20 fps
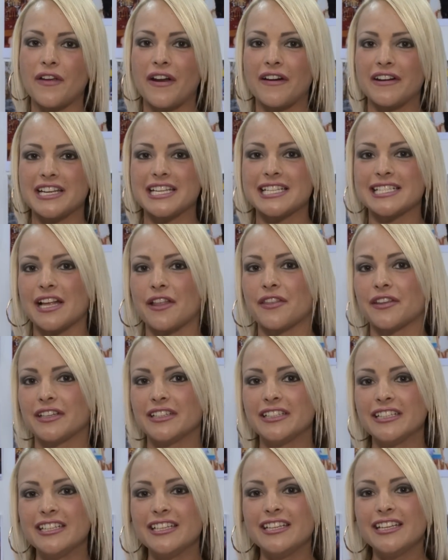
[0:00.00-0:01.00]
various
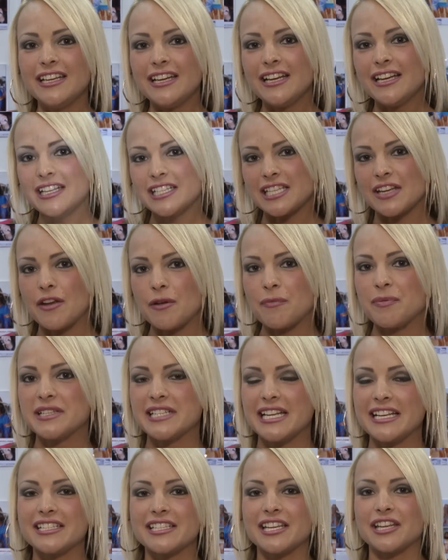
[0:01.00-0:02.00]
other TV
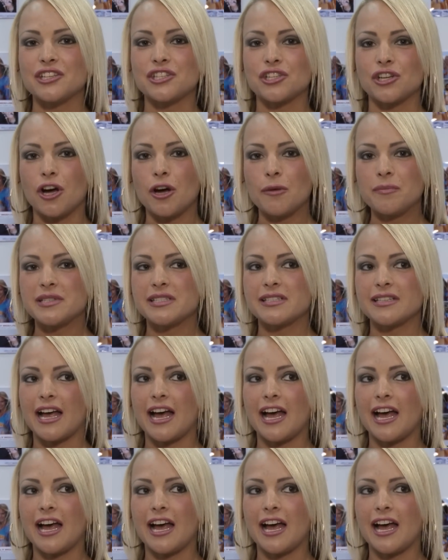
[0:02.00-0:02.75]
presenting jobs.